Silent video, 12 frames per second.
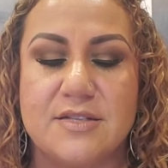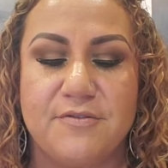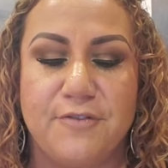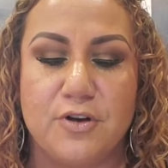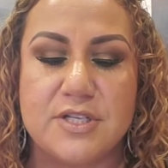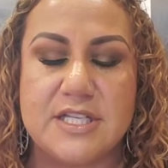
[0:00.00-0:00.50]

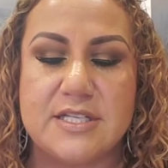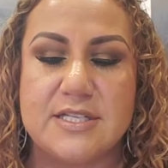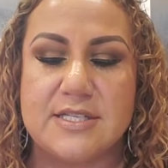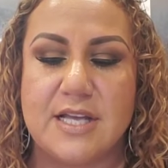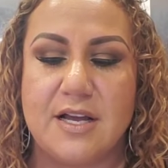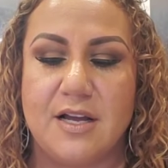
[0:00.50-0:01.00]

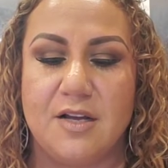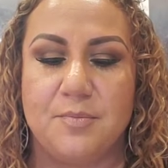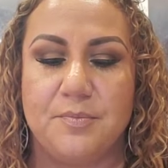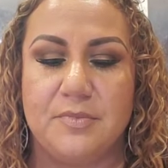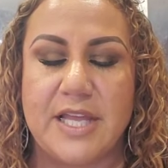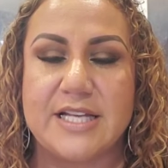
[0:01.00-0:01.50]
versus
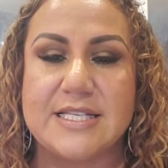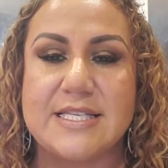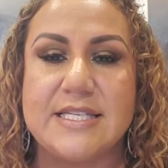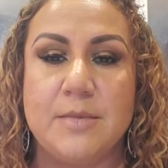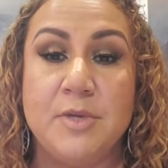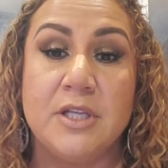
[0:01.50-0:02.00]
like a
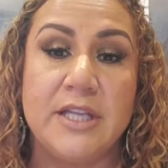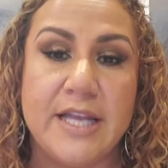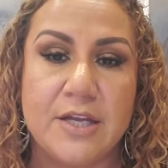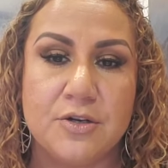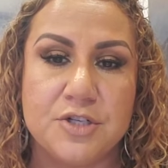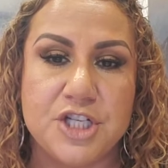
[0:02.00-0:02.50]
stimulant
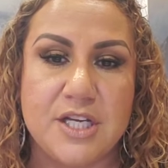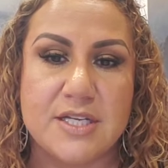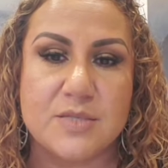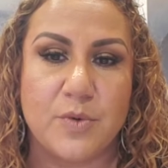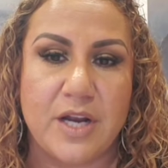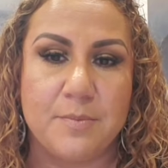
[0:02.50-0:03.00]
energy
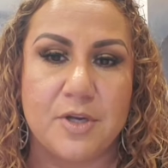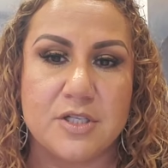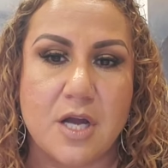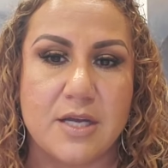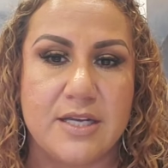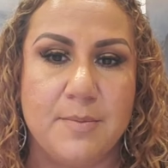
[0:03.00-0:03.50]
is what I'm
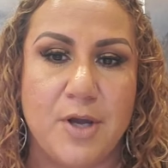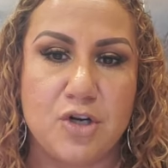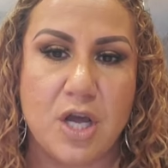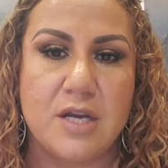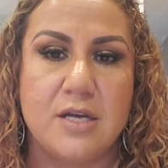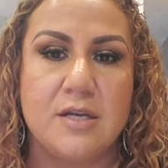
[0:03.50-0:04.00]
talking about,
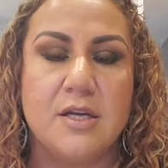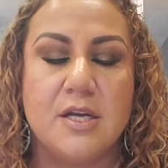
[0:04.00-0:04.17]
Donna.